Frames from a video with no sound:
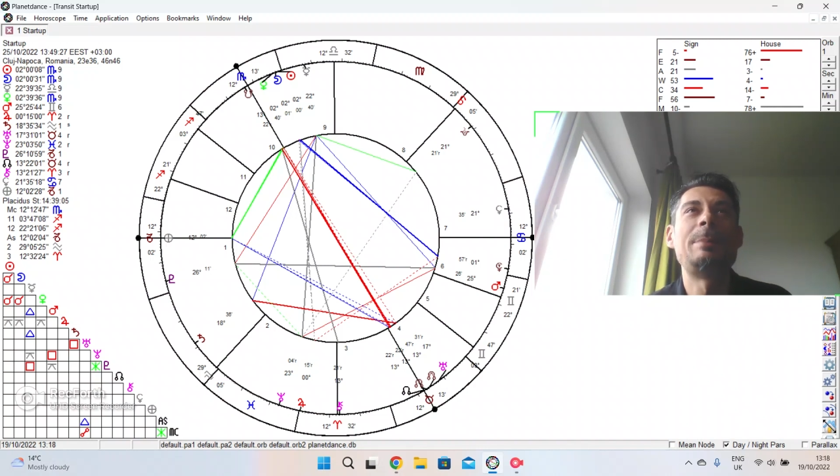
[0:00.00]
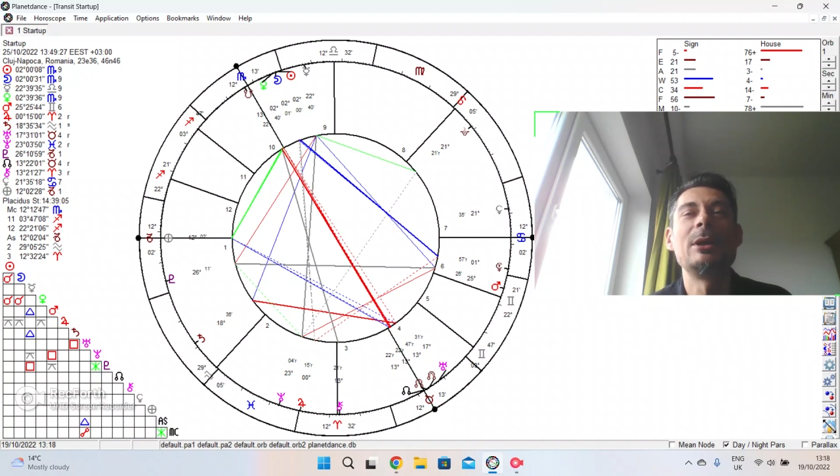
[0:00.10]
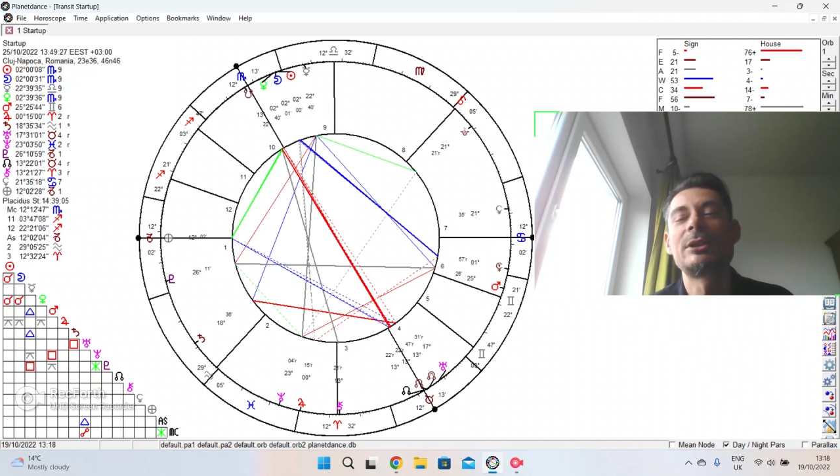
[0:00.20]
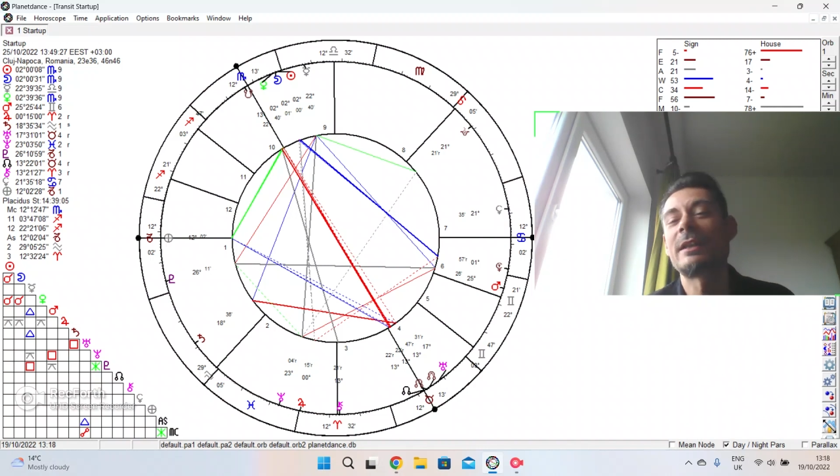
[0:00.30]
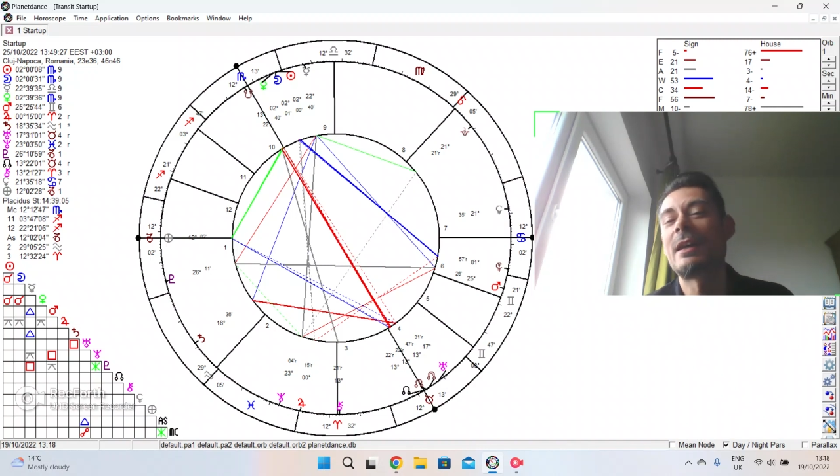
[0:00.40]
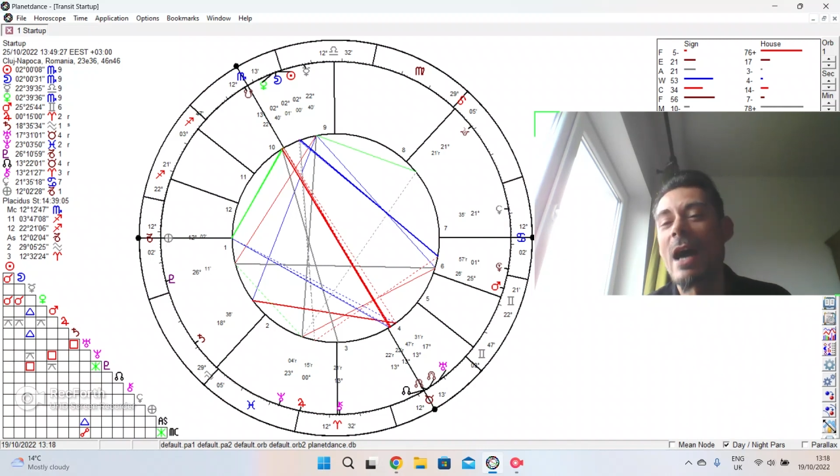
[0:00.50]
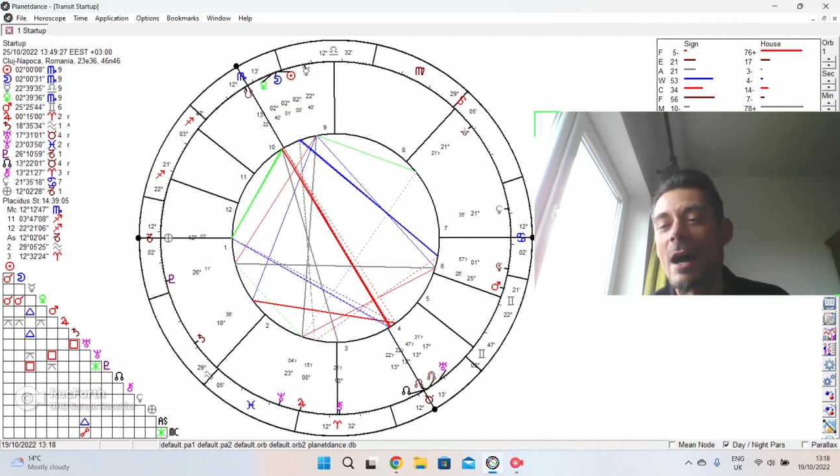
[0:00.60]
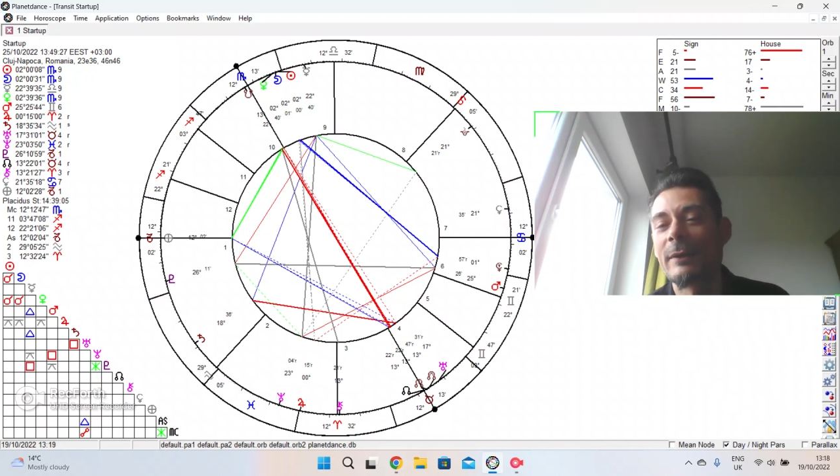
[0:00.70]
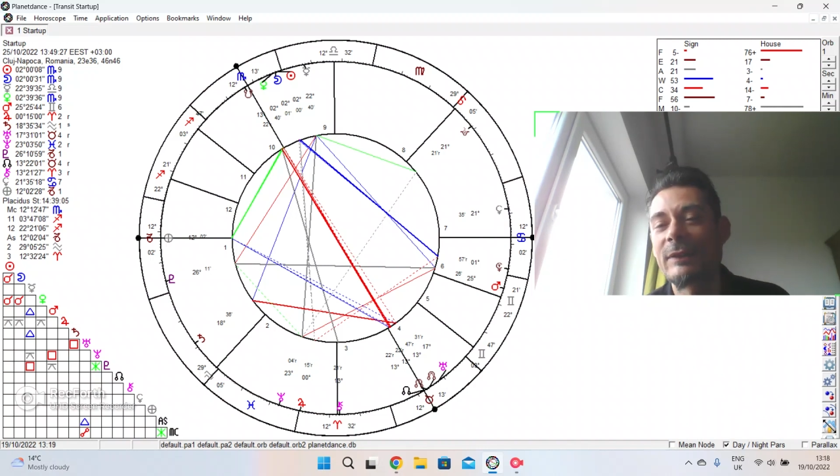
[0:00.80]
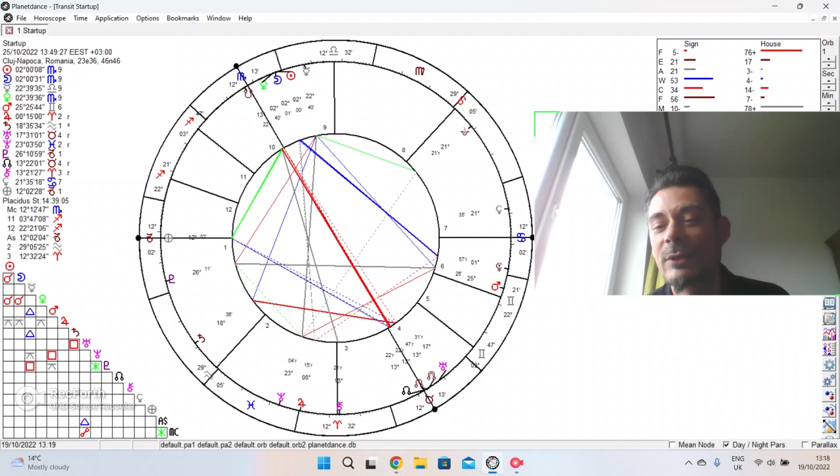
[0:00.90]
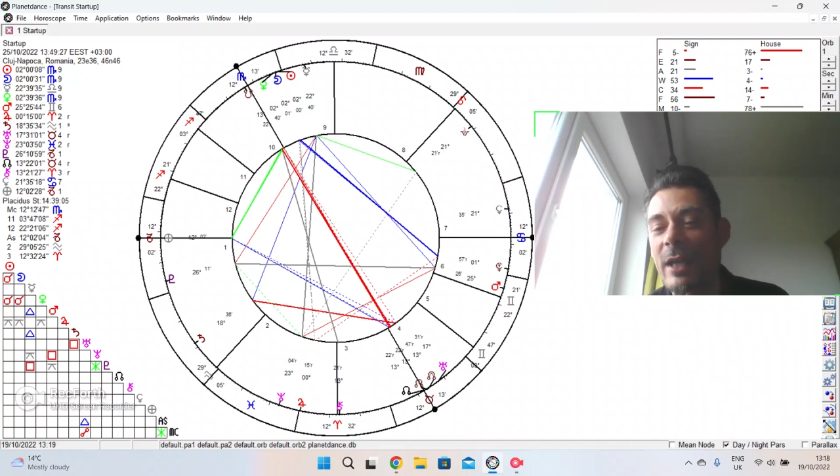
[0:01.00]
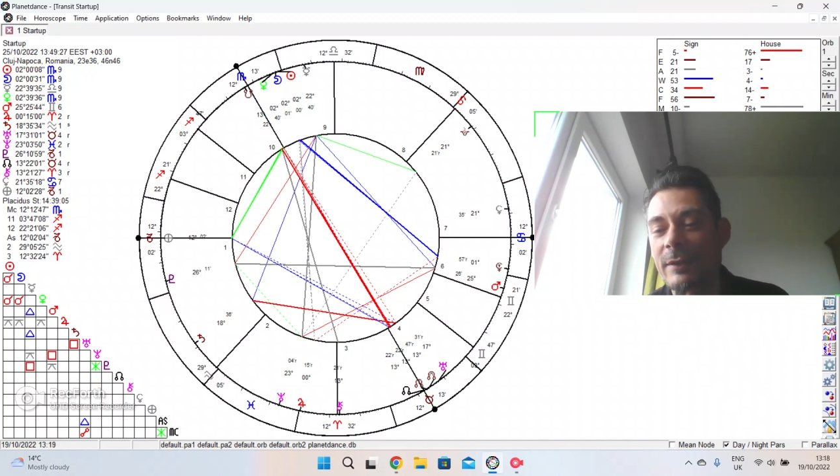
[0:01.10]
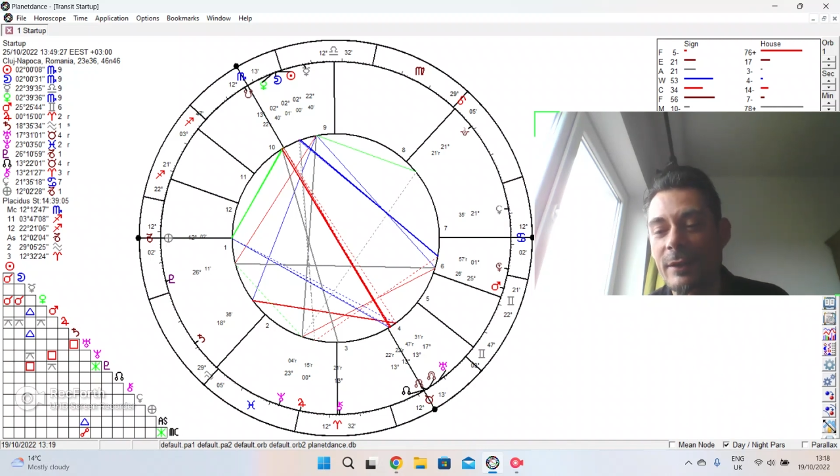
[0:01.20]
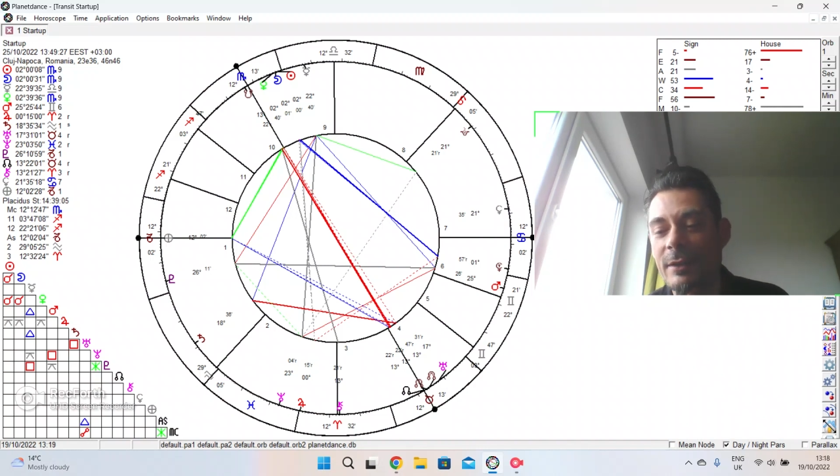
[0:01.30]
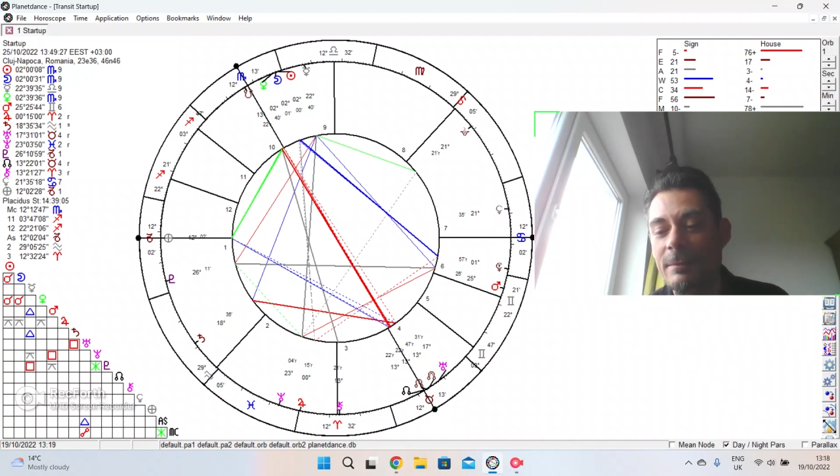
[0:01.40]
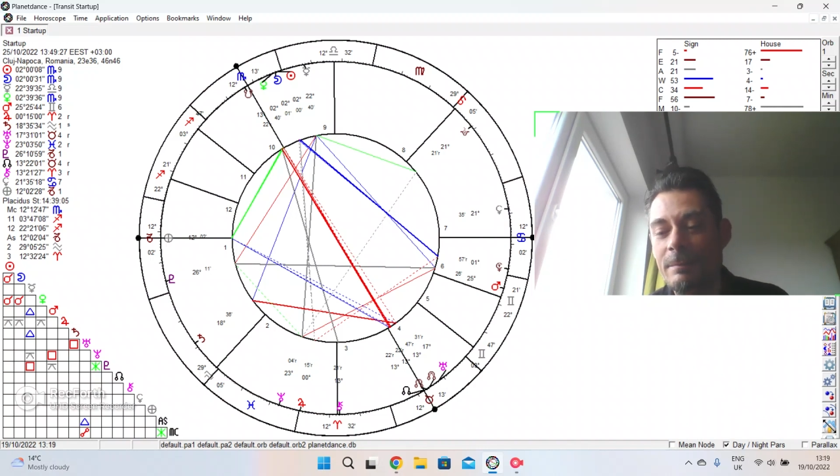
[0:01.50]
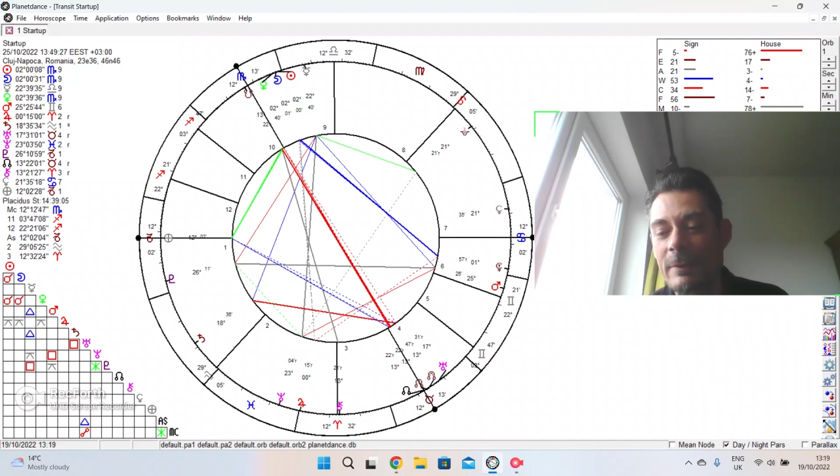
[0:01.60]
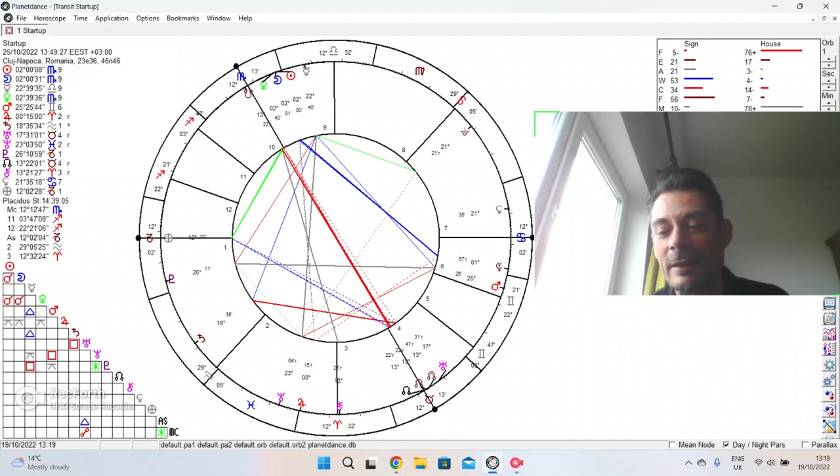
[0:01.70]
but the big picture is